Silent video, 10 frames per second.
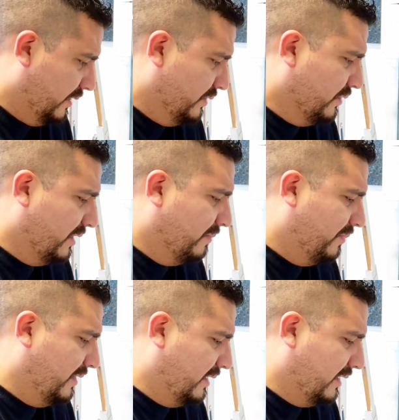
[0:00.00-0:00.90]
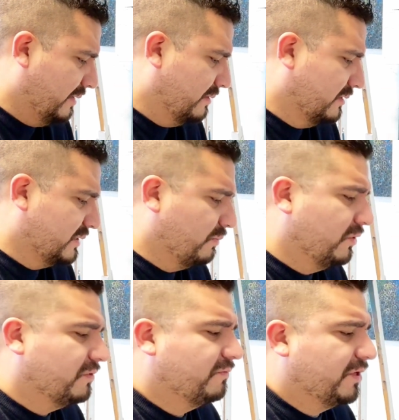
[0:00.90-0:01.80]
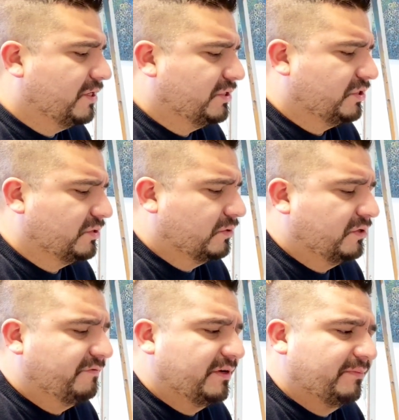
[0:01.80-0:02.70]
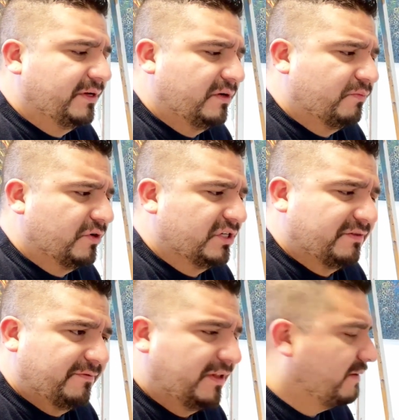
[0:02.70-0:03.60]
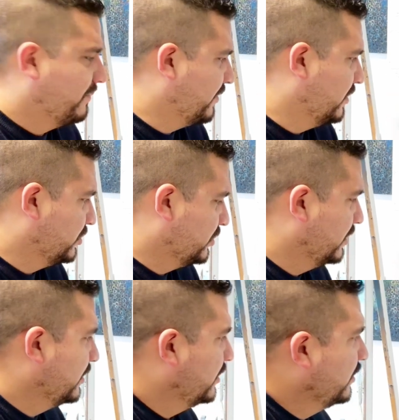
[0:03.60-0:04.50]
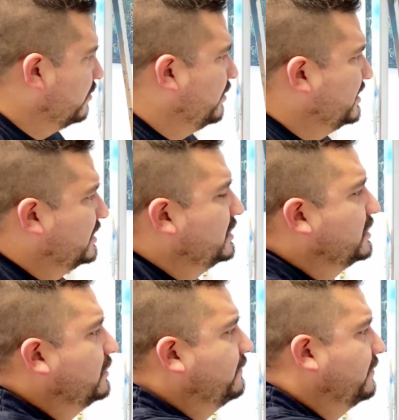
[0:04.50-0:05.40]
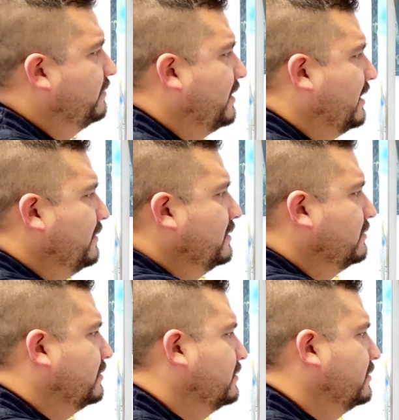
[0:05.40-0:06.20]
You can pick a smaller brush or even a bigger brush, a flat brush, but this is good for the backgrounds